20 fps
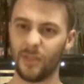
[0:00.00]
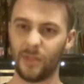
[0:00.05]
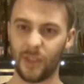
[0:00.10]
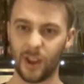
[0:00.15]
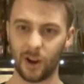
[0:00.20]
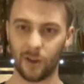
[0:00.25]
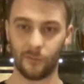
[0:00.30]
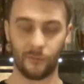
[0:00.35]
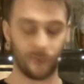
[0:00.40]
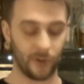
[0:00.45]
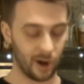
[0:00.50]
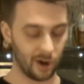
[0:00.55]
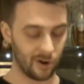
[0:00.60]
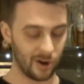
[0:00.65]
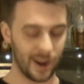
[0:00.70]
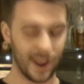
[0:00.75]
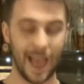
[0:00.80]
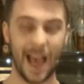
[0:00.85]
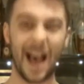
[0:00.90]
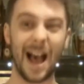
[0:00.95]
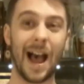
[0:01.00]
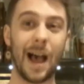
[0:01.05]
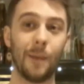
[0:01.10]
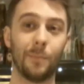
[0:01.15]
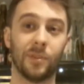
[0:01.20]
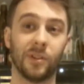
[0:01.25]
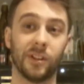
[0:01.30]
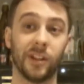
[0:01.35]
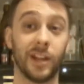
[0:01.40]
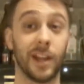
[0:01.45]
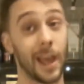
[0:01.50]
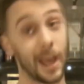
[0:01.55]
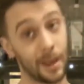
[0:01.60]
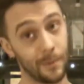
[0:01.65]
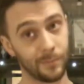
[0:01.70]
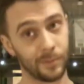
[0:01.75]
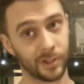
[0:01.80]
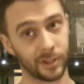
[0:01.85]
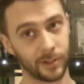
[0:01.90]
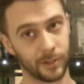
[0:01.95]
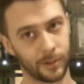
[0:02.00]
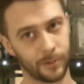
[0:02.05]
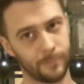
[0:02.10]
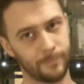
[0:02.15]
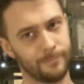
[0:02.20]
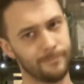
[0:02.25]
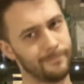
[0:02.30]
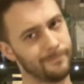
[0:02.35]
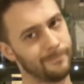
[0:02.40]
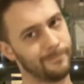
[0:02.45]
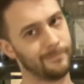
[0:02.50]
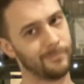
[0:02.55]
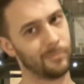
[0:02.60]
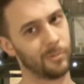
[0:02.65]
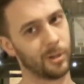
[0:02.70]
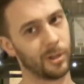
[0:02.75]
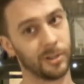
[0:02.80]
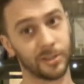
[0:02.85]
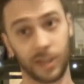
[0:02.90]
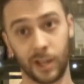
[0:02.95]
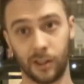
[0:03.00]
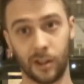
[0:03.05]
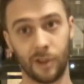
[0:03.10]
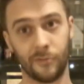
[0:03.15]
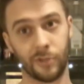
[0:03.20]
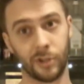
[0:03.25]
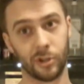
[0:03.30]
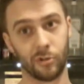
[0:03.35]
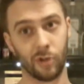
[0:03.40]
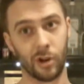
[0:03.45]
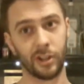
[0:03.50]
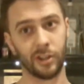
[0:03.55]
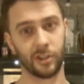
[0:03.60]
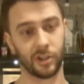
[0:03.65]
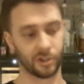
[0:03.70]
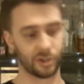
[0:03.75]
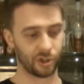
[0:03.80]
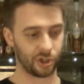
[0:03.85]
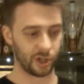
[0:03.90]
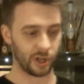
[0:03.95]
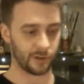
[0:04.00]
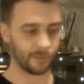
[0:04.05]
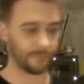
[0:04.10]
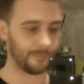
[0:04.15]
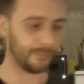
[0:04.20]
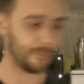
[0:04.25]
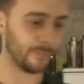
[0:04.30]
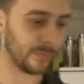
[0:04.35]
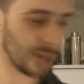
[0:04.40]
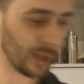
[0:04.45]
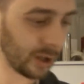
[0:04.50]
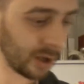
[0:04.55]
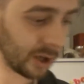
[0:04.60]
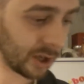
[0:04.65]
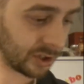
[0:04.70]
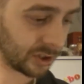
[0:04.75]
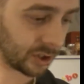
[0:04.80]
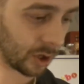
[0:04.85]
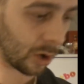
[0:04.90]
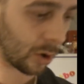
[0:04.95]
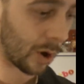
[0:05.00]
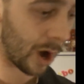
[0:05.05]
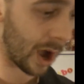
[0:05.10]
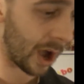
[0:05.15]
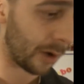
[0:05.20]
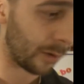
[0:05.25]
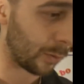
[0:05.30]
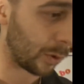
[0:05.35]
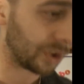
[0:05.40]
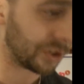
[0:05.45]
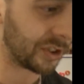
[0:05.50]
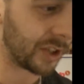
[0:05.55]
they're very aptly empty, because I love to drink this shit. So we'll